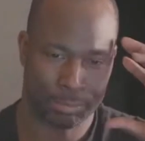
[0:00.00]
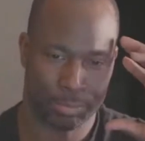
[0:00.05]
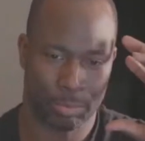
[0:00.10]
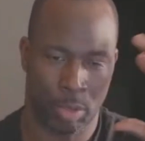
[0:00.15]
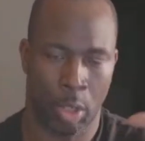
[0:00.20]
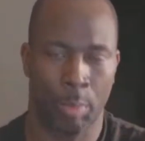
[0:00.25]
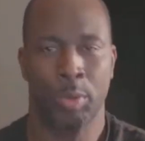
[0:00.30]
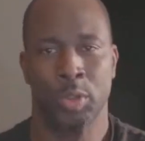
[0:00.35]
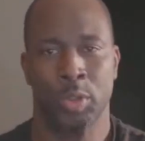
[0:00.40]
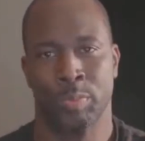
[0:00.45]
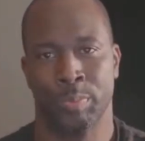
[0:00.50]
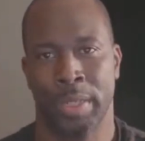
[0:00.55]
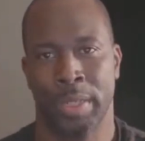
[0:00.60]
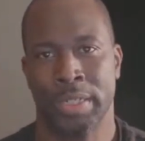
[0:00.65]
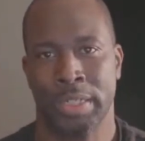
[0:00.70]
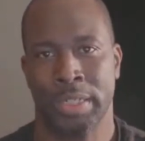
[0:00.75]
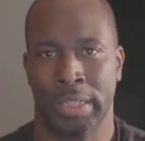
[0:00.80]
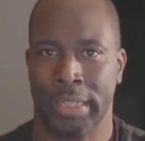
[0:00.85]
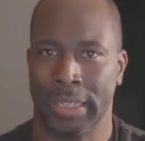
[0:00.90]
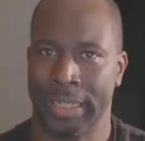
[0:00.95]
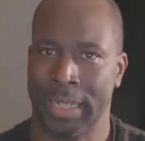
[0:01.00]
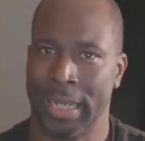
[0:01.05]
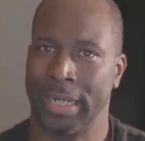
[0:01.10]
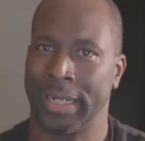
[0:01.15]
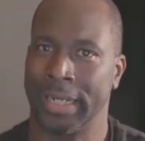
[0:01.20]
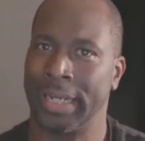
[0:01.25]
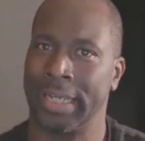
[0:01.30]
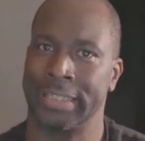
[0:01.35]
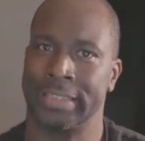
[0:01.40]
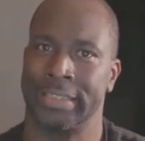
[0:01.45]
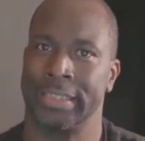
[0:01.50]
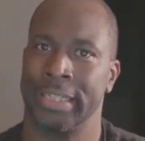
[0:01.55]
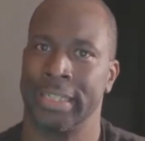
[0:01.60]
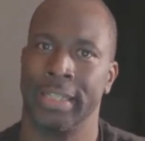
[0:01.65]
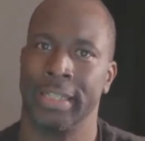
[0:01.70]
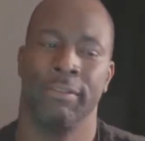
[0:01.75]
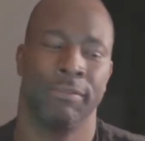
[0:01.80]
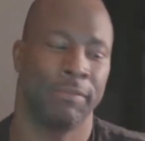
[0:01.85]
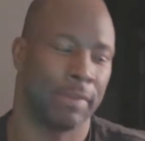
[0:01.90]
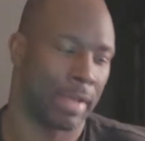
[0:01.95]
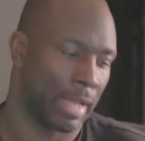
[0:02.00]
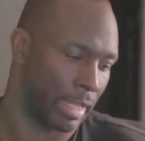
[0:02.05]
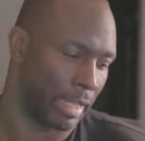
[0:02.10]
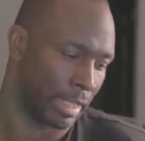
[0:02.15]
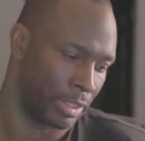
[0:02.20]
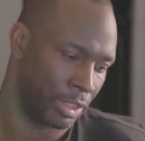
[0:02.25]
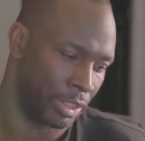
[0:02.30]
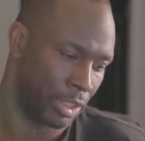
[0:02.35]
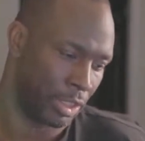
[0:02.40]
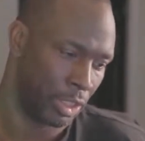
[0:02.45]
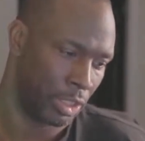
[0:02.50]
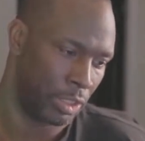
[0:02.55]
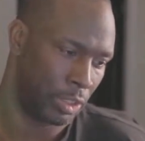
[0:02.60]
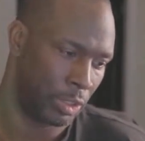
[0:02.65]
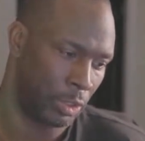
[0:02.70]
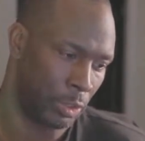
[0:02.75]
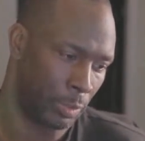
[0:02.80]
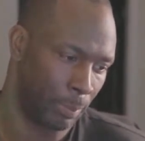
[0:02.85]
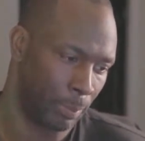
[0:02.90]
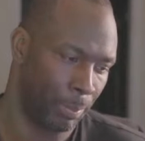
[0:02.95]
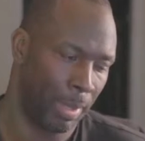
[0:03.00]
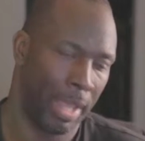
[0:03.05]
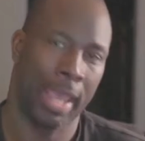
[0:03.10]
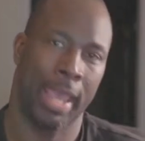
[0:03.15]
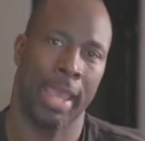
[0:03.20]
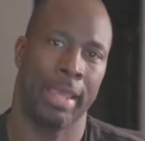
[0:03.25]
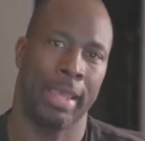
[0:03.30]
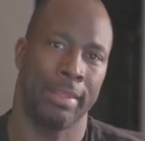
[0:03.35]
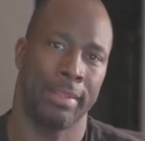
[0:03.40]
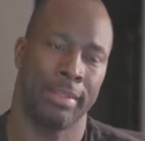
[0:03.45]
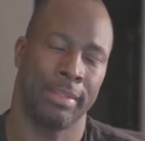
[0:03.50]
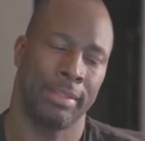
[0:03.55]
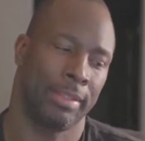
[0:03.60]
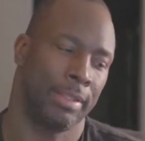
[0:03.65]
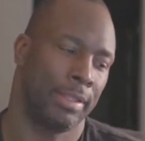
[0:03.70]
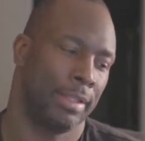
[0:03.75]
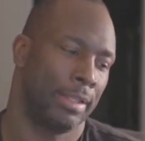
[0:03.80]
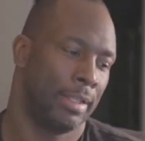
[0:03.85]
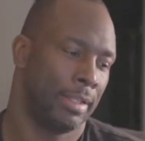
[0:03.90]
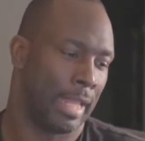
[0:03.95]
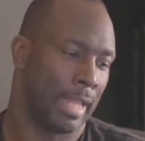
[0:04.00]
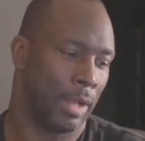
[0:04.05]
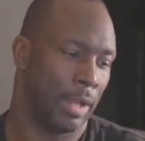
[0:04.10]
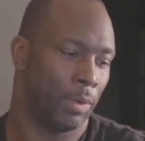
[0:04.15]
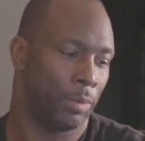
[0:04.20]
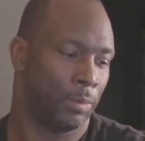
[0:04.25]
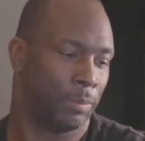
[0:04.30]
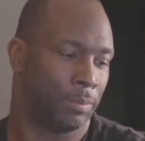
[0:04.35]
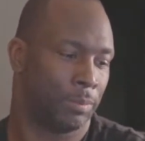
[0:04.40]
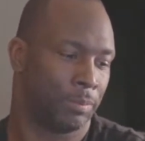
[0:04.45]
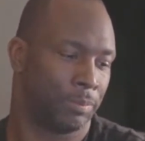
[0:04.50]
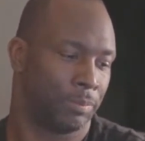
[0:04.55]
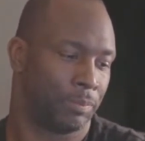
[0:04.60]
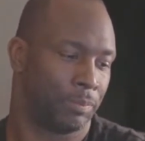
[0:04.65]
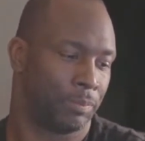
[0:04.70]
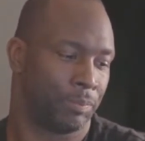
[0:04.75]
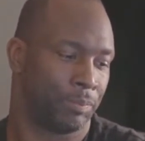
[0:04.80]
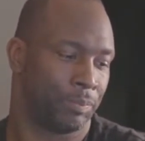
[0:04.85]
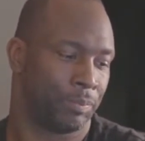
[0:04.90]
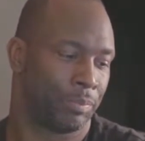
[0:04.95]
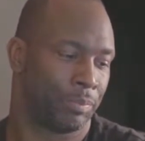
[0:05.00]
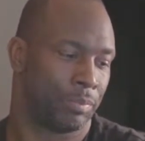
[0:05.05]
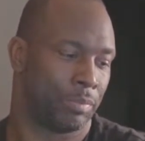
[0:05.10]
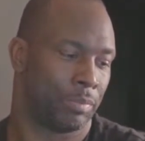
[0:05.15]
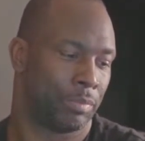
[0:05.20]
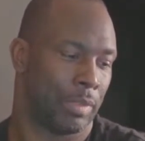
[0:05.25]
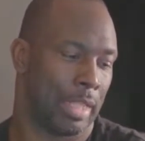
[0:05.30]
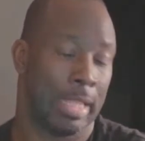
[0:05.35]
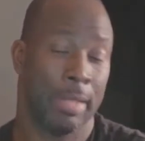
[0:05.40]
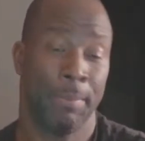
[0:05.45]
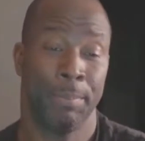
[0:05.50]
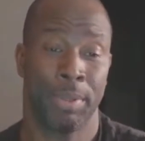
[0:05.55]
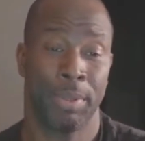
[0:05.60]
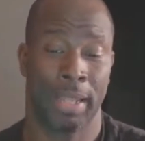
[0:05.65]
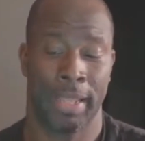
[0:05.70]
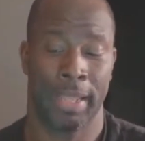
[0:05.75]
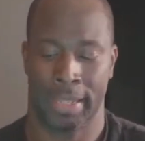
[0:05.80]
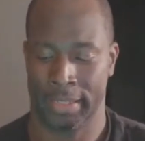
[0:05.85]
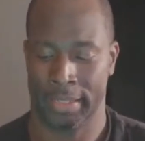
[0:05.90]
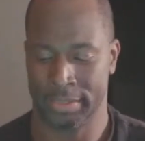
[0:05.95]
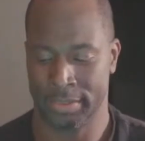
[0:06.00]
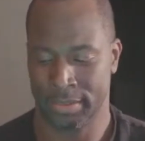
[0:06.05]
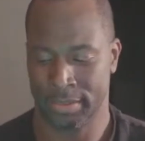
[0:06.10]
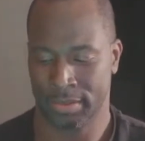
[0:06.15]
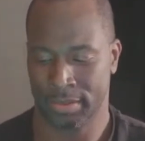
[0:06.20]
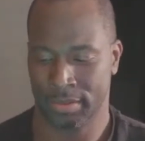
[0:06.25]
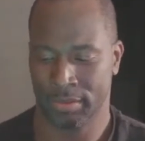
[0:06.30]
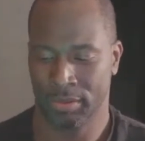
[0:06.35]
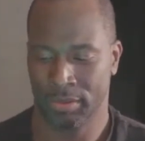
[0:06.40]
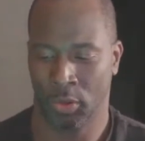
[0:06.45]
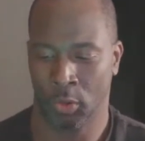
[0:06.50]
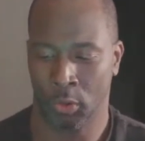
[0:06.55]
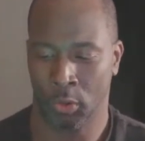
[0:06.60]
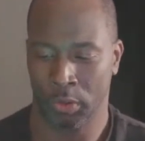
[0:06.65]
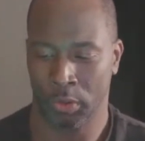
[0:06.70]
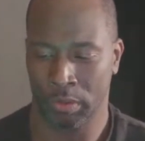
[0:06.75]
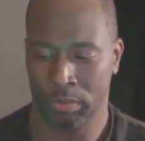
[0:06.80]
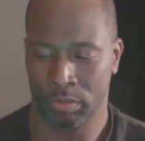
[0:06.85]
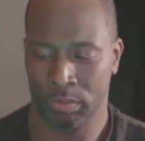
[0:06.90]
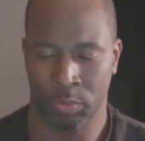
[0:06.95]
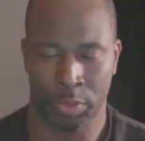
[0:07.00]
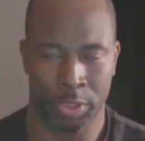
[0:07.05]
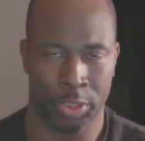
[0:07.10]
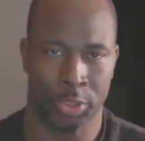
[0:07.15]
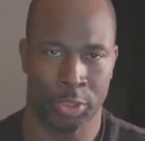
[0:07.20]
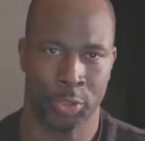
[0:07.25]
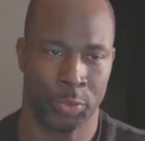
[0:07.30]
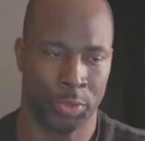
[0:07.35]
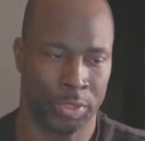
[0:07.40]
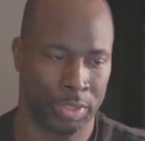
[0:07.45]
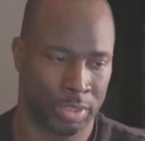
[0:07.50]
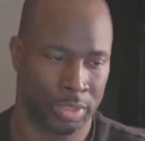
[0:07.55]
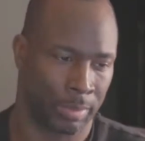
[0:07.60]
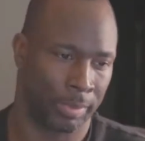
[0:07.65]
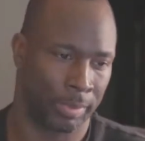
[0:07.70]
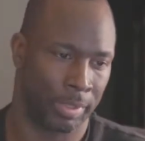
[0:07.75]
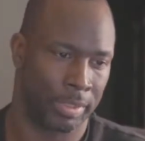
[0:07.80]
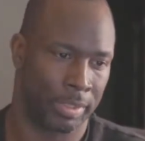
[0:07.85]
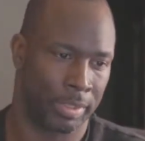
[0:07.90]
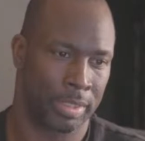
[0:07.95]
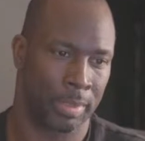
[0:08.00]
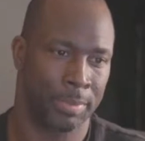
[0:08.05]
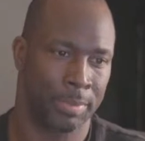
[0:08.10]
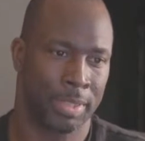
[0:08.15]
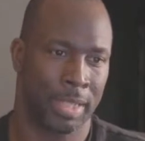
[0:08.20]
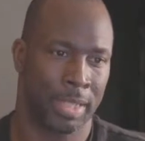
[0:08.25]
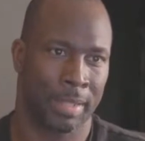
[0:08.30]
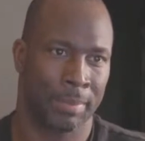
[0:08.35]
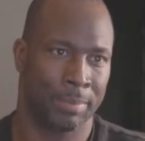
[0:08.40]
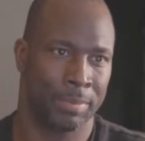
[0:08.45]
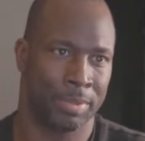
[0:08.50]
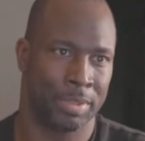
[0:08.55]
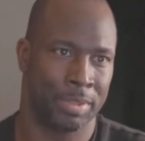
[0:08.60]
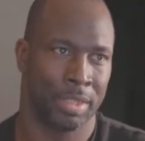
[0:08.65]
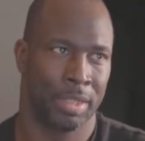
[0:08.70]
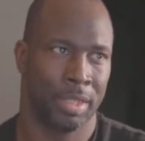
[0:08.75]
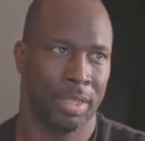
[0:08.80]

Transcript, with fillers: almost mentally, it kind of like solidifies your path. Now, in plans or when you're doing something, sometimes